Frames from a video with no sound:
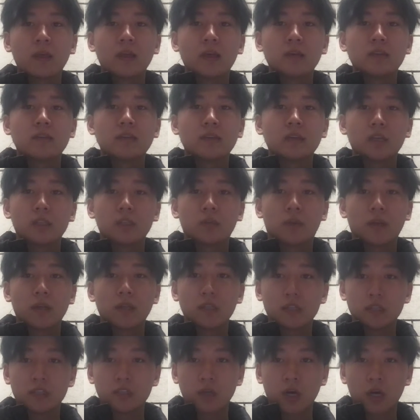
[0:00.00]
The
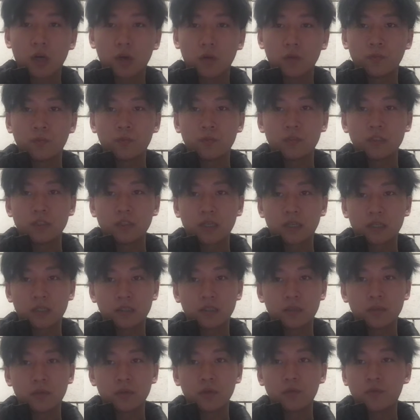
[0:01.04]
advantage of genetically
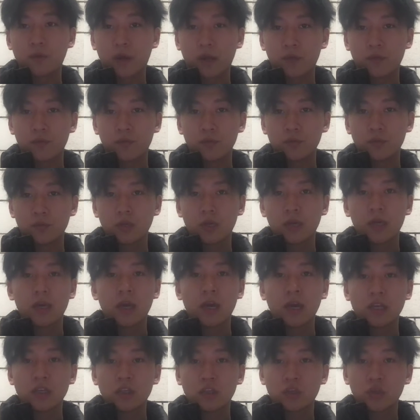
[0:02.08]
modified food
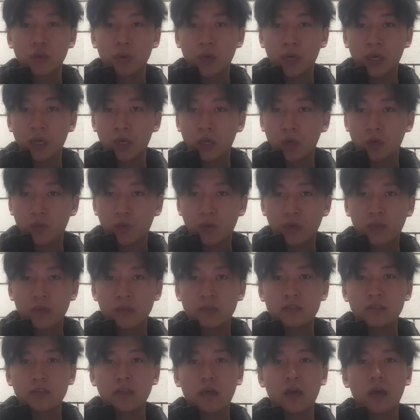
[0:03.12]
is to
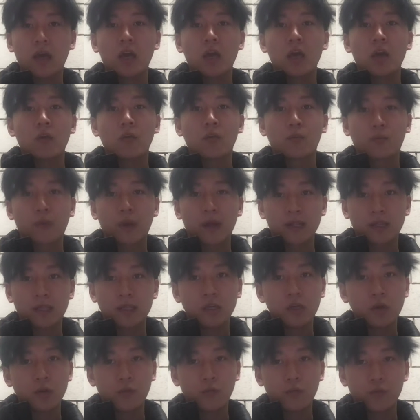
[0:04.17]
increase the variety
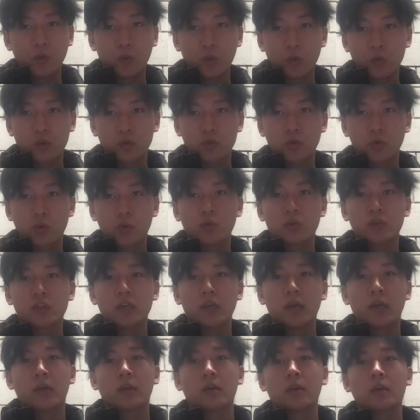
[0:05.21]
of food through
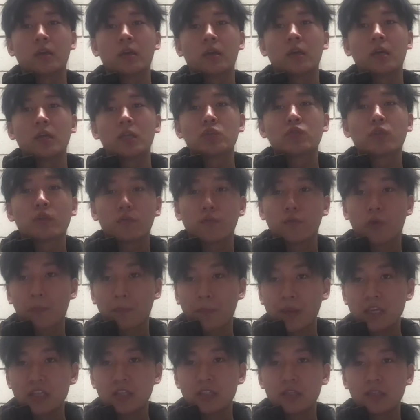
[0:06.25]
gene
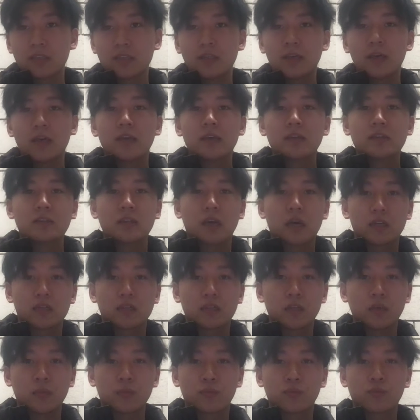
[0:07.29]
transformation, thus
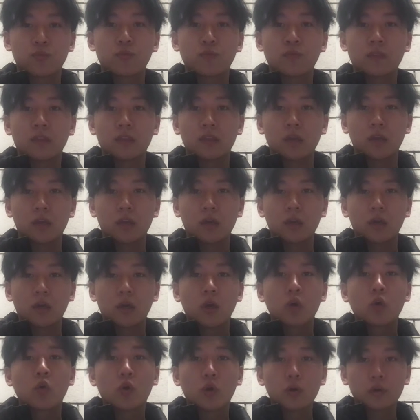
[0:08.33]
improving the
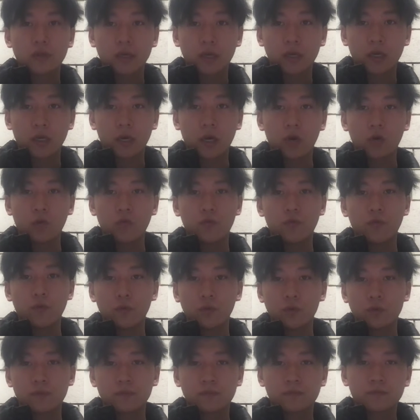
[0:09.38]
quality of food.